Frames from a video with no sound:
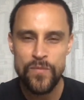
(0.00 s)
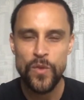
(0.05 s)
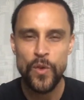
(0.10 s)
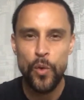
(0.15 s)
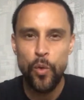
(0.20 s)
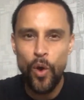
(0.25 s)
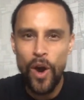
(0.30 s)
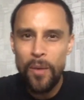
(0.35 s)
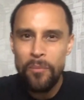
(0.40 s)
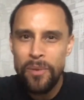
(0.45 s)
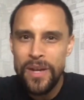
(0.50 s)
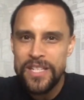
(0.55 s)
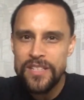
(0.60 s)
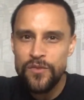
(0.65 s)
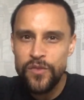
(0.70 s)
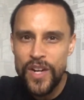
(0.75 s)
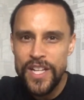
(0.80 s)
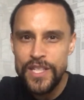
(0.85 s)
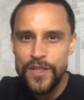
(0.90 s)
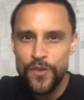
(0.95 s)
who are best
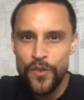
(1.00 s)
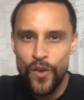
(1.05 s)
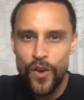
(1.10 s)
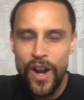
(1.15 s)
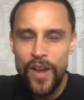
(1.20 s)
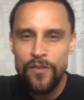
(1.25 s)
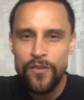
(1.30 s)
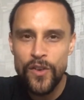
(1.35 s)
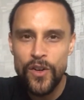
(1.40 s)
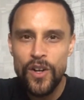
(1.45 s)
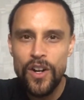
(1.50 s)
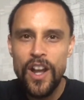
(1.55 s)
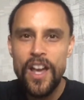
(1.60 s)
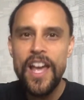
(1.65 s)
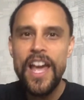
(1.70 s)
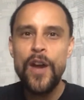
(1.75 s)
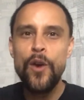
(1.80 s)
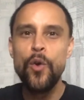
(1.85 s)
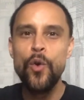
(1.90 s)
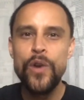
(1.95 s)
friends forever,
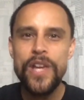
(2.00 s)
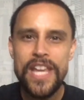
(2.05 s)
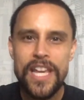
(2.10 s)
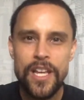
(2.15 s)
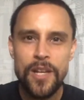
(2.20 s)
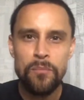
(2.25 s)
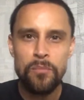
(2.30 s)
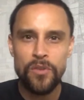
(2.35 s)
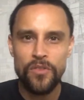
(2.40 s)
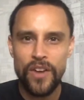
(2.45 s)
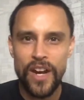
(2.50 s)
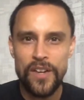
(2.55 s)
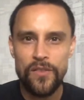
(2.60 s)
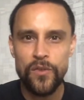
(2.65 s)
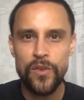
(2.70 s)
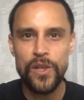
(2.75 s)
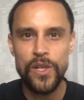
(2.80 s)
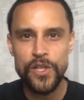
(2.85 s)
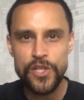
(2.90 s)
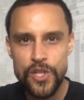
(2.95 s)
who he can provide
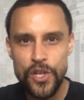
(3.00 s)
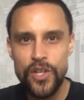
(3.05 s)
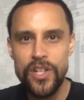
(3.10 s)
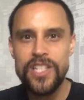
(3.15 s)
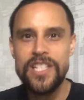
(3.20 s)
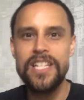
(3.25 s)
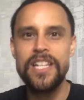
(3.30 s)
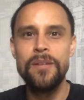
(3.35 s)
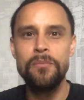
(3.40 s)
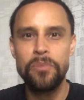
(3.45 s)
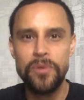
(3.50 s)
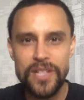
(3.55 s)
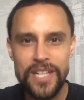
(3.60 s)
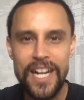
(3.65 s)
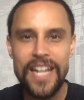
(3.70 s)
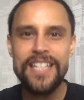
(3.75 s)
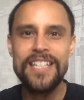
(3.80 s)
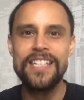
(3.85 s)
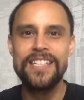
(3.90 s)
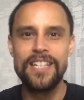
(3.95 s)
for luxuriously and
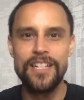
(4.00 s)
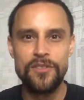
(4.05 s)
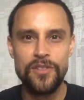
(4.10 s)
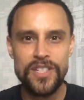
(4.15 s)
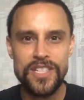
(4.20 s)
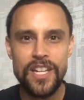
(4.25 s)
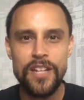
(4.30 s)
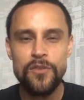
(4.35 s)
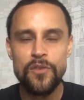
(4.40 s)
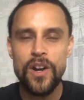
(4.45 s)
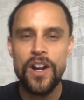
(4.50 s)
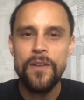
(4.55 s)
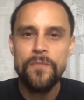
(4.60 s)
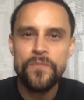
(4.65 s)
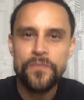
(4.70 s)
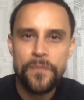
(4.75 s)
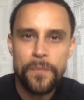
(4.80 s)
protect, etc., etc.